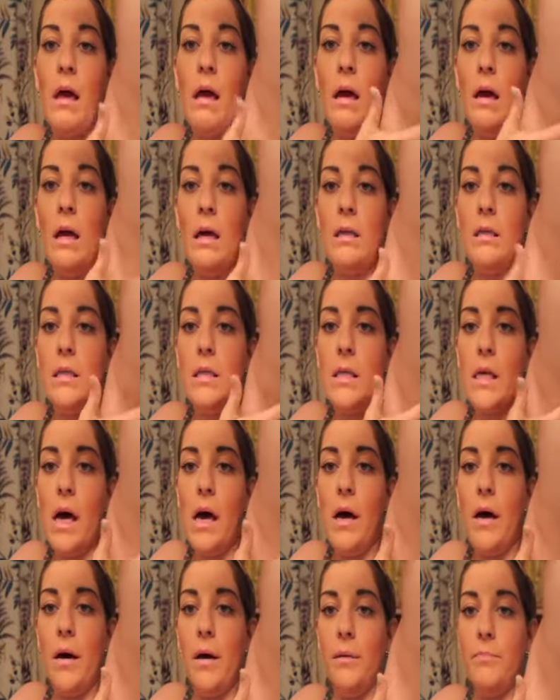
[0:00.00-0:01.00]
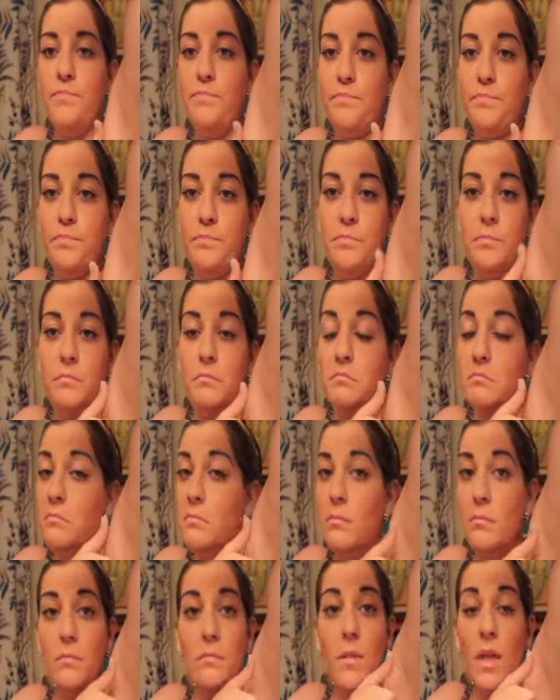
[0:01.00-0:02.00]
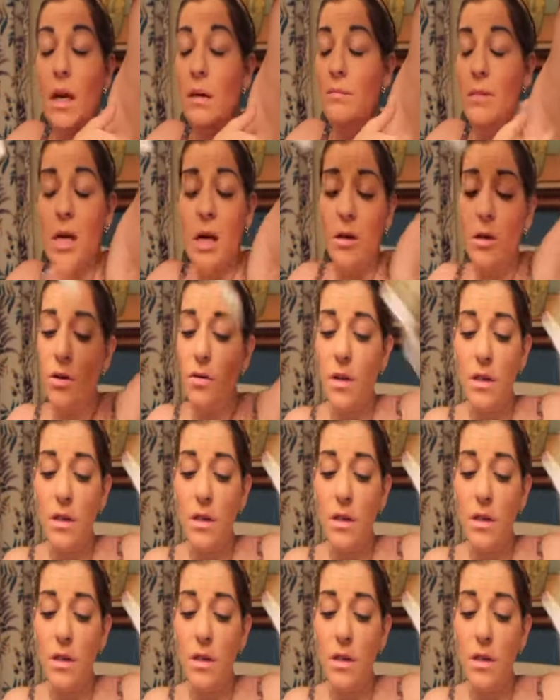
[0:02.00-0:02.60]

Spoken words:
And I'm telling you,